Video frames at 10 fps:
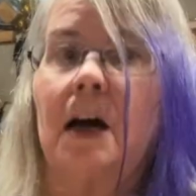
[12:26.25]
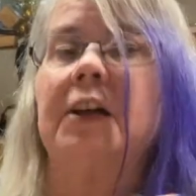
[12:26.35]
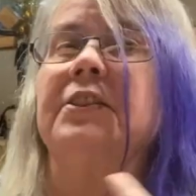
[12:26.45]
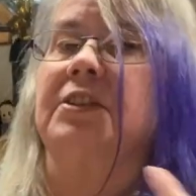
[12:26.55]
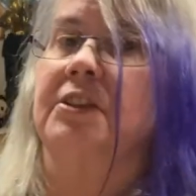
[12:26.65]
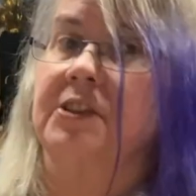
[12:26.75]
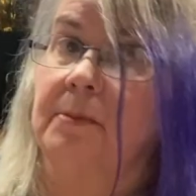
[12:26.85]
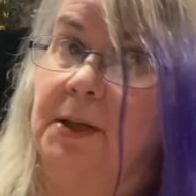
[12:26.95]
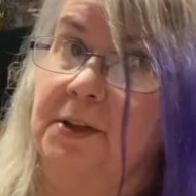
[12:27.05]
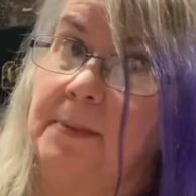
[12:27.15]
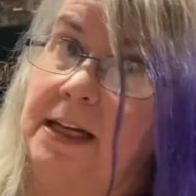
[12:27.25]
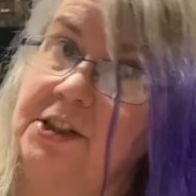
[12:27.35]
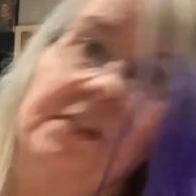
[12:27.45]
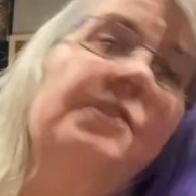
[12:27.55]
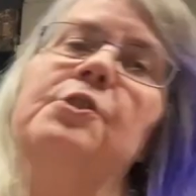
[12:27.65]
Is there some other
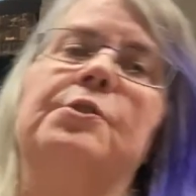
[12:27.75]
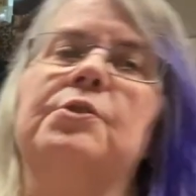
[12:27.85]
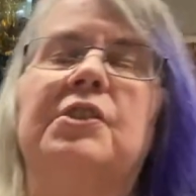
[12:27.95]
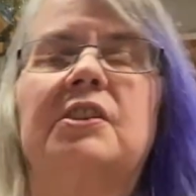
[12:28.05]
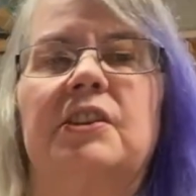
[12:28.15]
magic that you're using